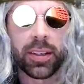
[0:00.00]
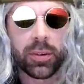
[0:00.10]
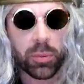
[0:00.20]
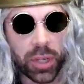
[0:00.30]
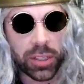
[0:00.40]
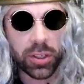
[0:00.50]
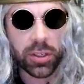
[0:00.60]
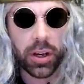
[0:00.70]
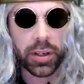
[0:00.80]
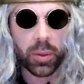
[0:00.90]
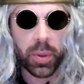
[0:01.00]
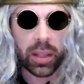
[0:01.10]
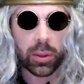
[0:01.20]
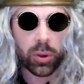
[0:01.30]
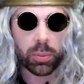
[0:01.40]
we're not done talking
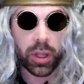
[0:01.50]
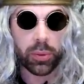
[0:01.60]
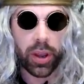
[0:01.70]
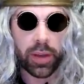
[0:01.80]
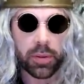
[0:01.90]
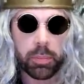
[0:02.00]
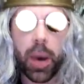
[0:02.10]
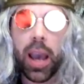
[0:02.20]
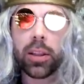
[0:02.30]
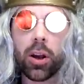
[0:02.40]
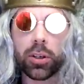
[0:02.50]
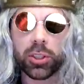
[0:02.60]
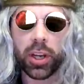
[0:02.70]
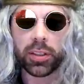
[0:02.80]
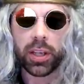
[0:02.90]
about Lord Bloodraven by a long shot.